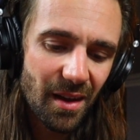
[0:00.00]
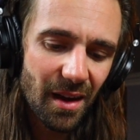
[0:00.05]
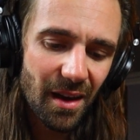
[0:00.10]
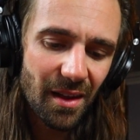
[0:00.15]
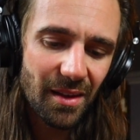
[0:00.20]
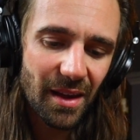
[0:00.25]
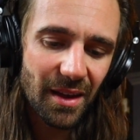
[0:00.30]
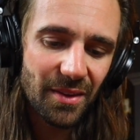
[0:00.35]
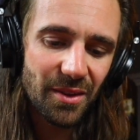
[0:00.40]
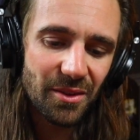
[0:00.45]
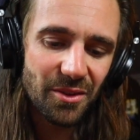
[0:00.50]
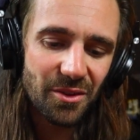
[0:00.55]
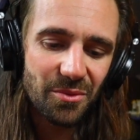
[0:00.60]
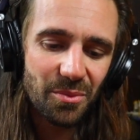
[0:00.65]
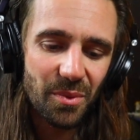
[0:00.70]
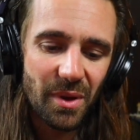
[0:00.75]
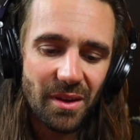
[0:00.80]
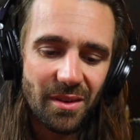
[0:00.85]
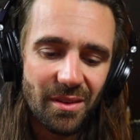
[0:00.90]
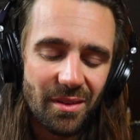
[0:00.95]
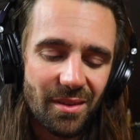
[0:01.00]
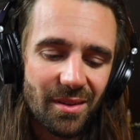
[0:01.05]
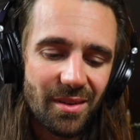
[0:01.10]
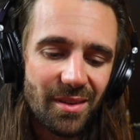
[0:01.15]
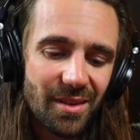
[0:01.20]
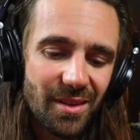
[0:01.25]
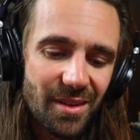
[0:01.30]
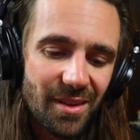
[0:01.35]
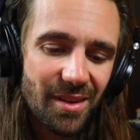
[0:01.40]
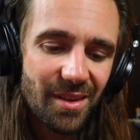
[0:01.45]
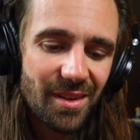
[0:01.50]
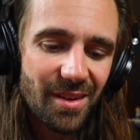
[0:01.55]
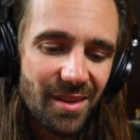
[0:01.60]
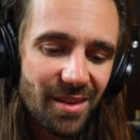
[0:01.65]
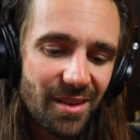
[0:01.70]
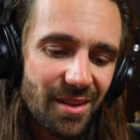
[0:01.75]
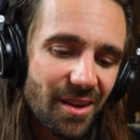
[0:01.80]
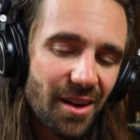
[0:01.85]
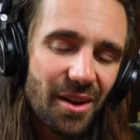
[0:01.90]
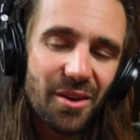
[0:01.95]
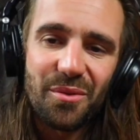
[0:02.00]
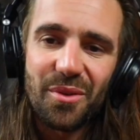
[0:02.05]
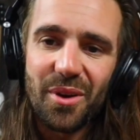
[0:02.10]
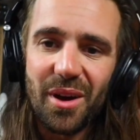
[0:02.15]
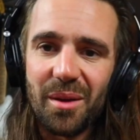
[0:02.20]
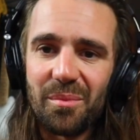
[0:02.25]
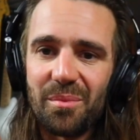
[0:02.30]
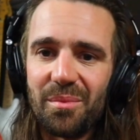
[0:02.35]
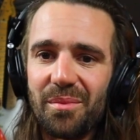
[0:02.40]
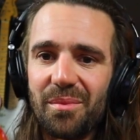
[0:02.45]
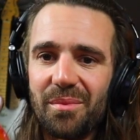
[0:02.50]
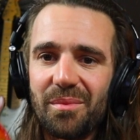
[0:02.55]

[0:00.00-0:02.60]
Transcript: I like this swing kind of vibe.